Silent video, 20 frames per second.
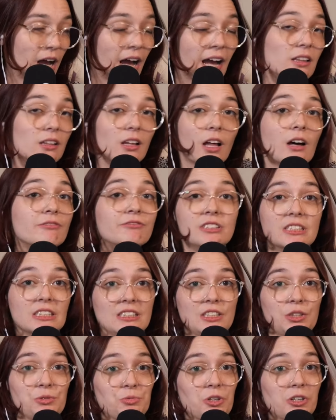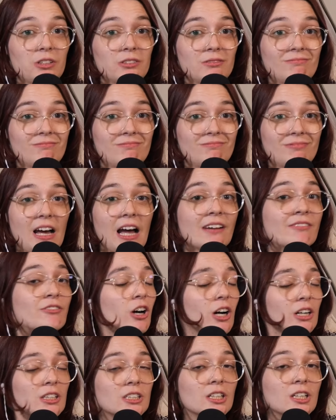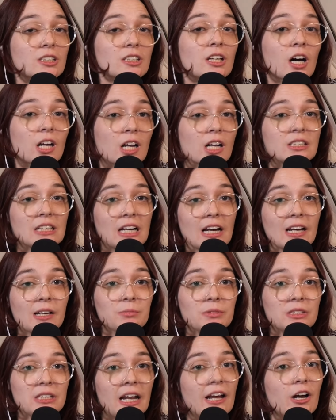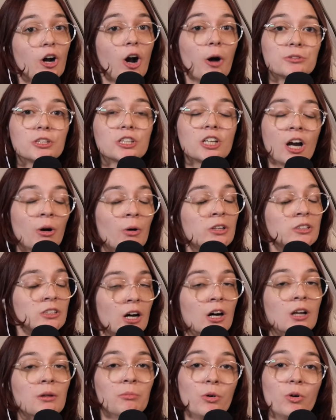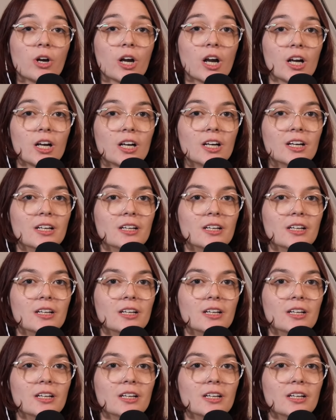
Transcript: I love Disney World. I've gone there a ton of times, and I hope to go a ton more.